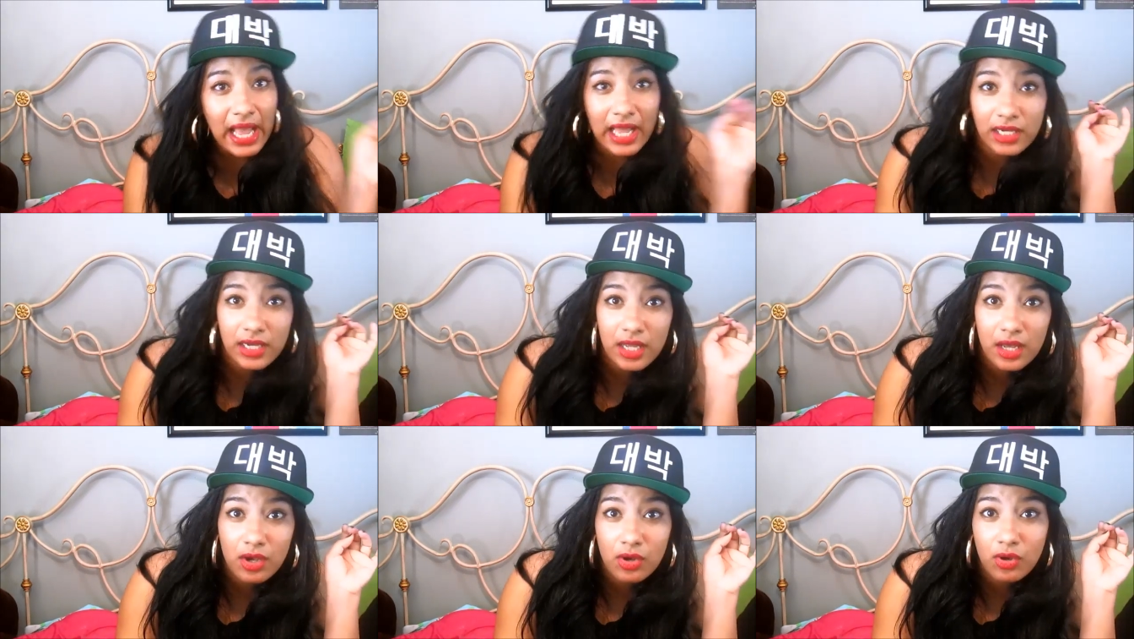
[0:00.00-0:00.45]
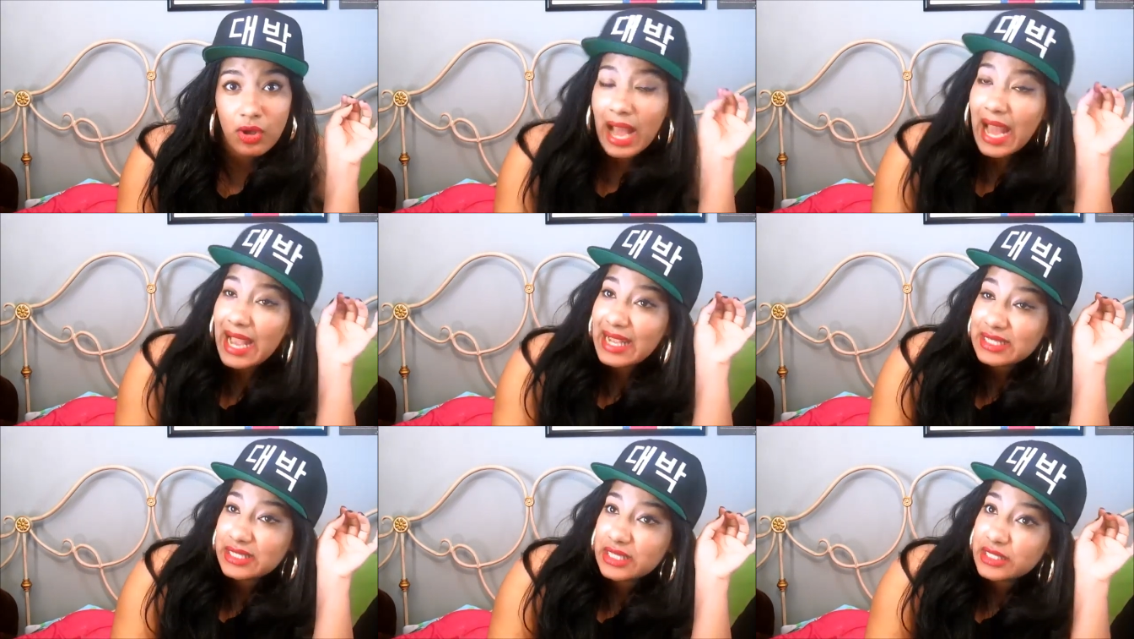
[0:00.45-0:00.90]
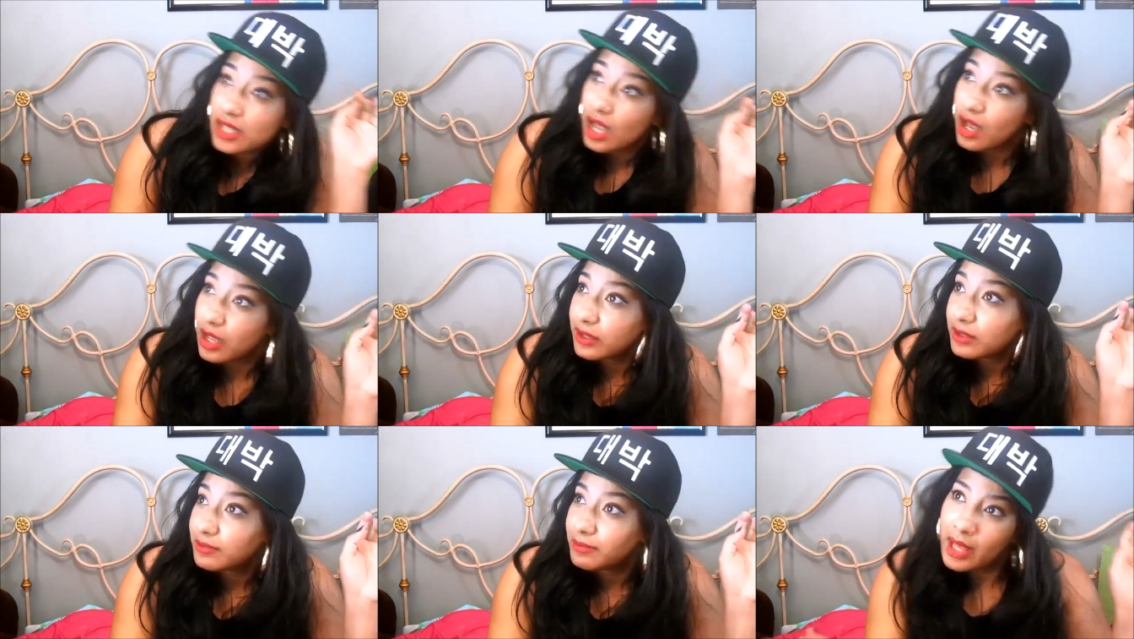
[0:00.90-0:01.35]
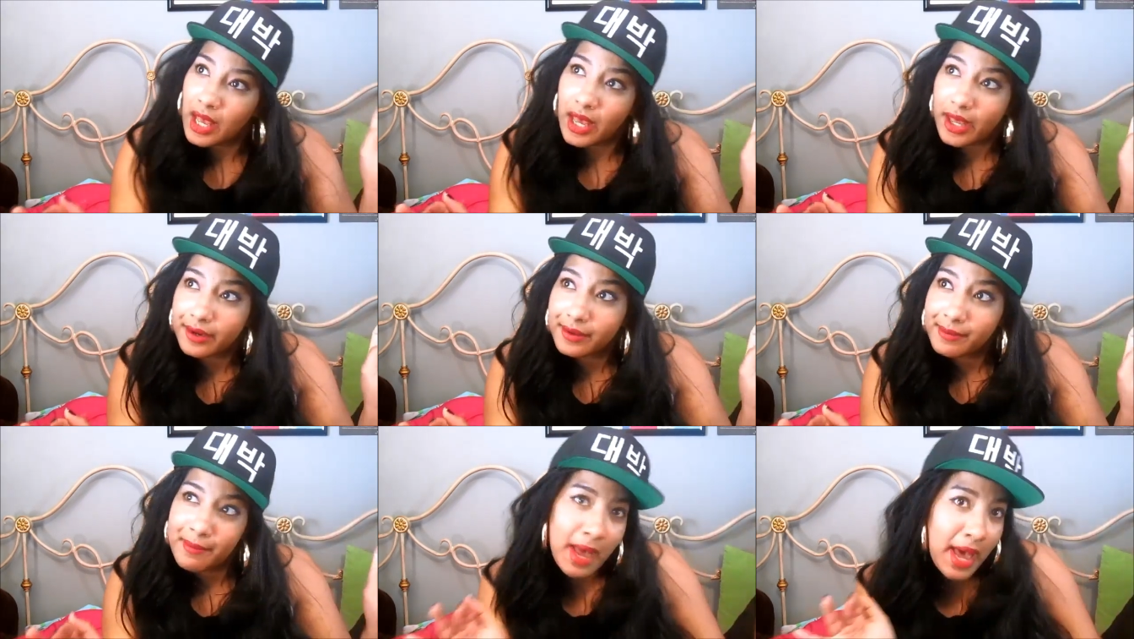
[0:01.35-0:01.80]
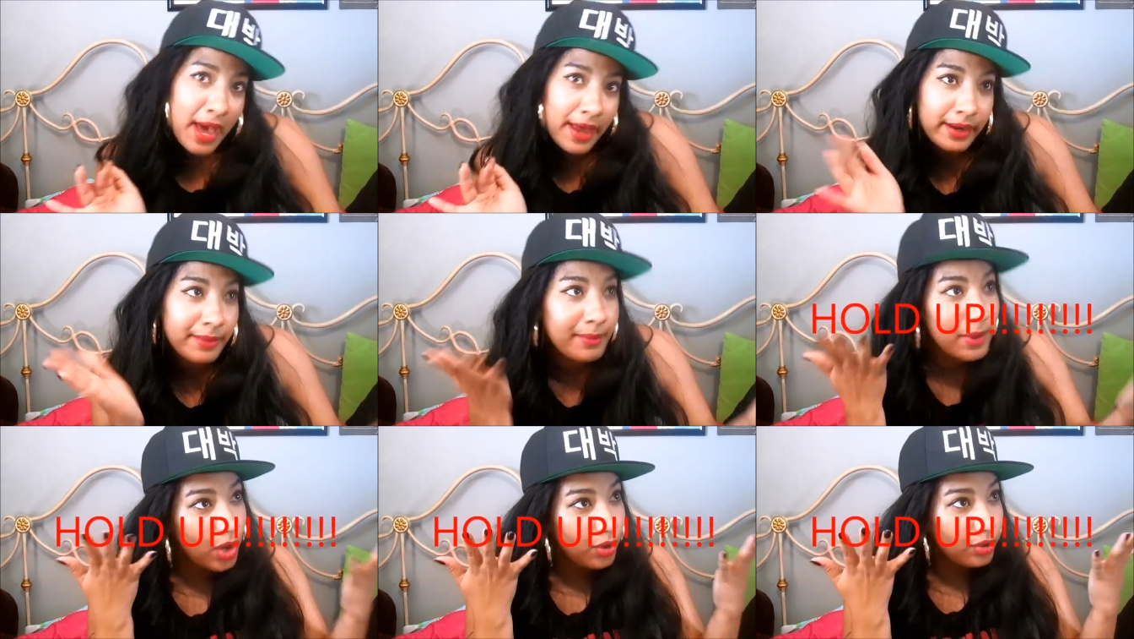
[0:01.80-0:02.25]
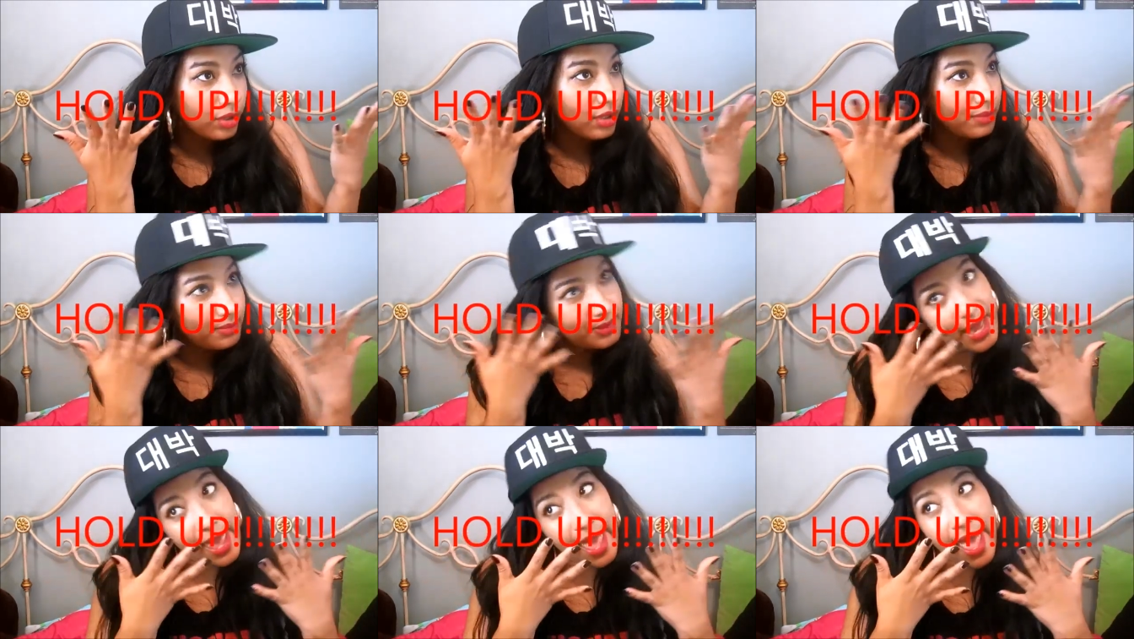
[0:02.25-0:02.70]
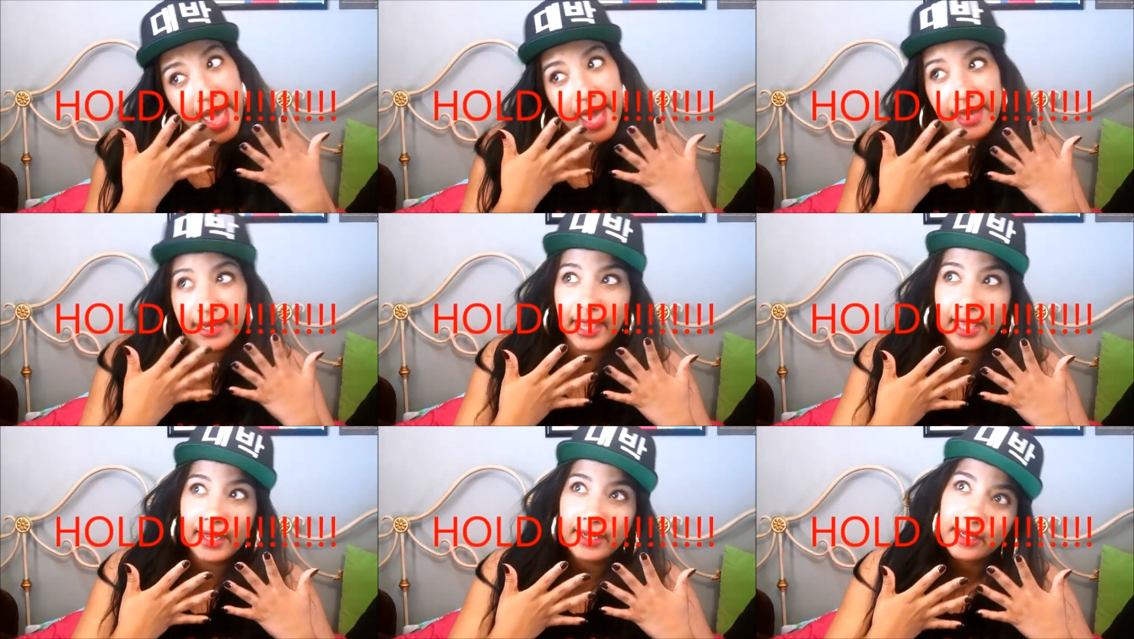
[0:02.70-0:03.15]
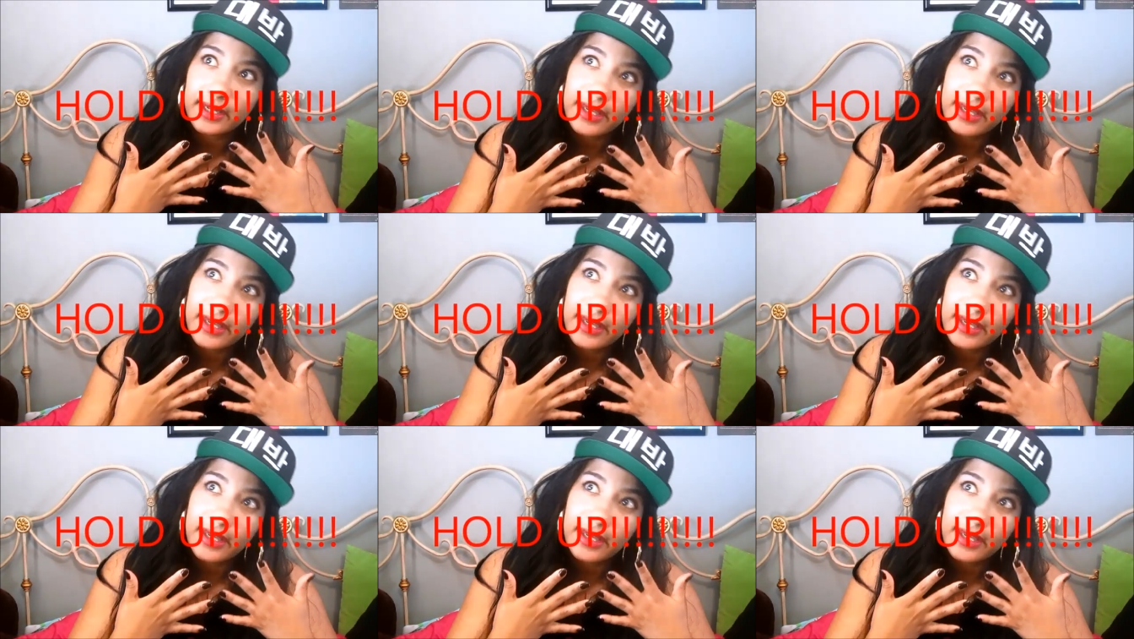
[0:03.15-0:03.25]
I know is Autumn, Autumn, Autumn, hold up, na na na